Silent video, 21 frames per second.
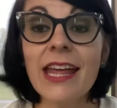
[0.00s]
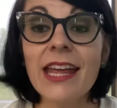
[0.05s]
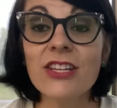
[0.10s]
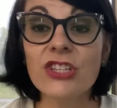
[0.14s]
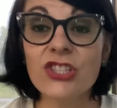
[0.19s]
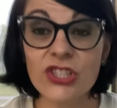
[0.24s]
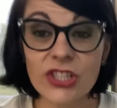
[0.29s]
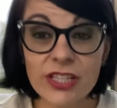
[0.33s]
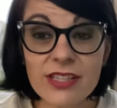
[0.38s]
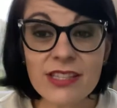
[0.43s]

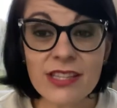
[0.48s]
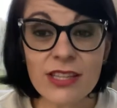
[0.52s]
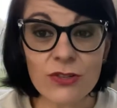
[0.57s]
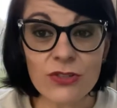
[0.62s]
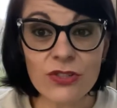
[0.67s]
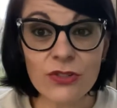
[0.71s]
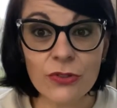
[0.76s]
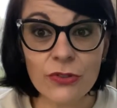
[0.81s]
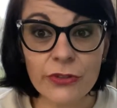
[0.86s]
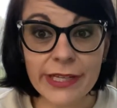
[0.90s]
just their
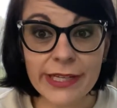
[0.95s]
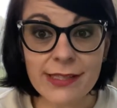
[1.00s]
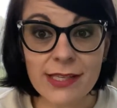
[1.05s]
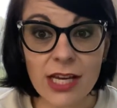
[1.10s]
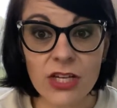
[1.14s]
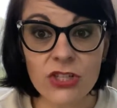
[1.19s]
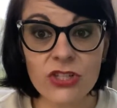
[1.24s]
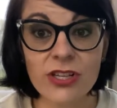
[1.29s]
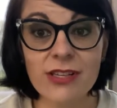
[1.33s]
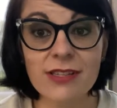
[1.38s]
tutoring
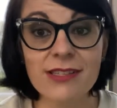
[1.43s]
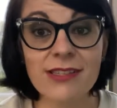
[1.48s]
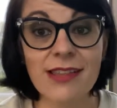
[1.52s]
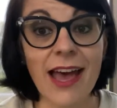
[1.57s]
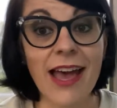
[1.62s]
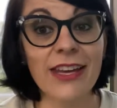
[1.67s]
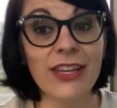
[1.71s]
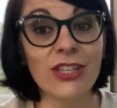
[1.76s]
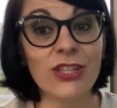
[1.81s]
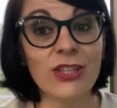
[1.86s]
sessions
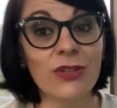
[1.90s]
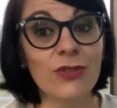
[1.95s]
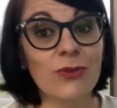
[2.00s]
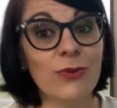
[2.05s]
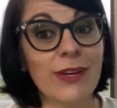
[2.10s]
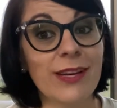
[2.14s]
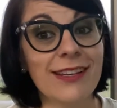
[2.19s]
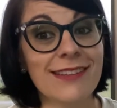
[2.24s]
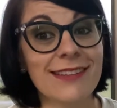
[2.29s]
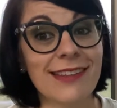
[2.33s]
that
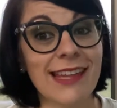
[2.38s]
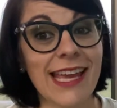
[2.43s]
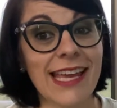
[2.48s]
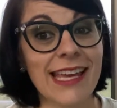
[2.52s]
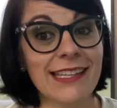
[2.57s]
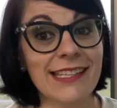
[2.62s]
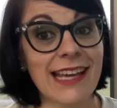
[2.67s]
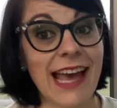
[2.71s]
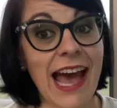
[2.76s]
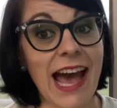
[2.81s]
they
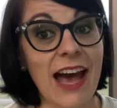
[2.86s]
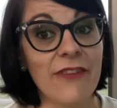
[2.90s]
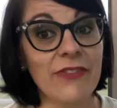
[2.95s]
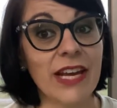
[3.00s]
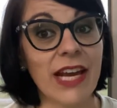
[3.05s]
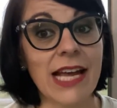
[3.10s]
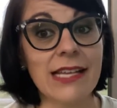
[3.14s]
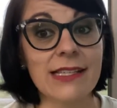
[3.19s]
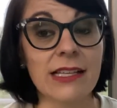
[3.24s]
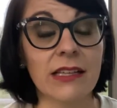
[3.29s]
get to have
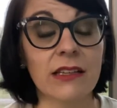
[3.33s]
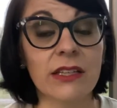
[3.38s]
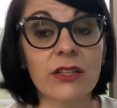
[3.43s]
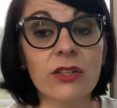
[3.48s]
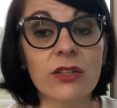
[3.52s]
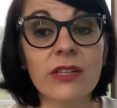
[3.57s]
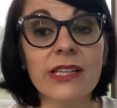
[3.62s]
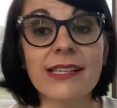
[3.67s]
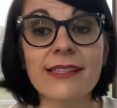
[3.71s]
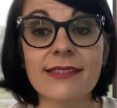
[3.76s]
it as a
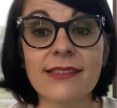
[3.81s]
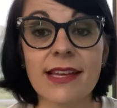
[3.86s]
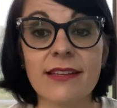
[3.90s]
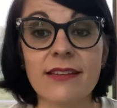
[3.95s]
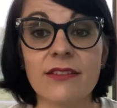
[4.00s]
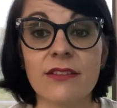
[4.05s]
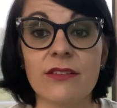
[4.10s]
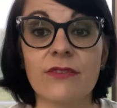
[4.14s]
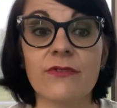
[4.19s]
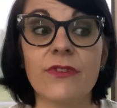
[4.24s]
little
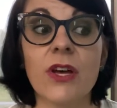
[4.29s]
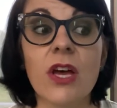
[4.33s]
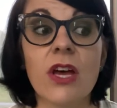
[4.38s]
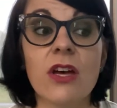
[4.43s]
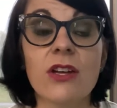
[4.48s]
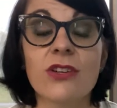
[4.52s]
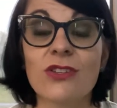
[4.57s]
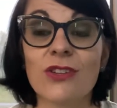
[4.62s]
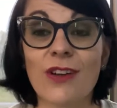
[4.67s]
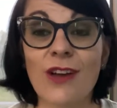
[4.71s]
incentive
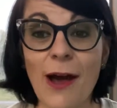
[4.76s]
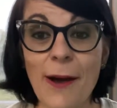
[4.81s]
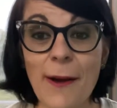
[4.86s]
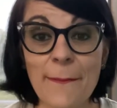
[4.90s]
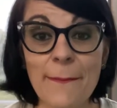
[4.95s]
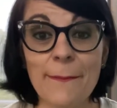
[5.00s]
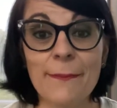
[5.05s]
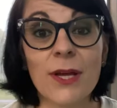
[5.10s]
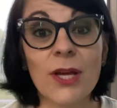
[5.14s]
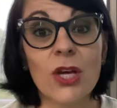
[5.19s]
to
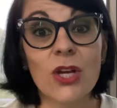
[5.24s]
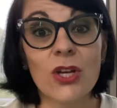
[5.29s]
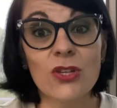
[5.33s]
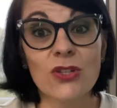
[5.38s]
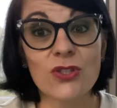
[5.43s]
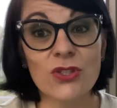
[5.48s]
come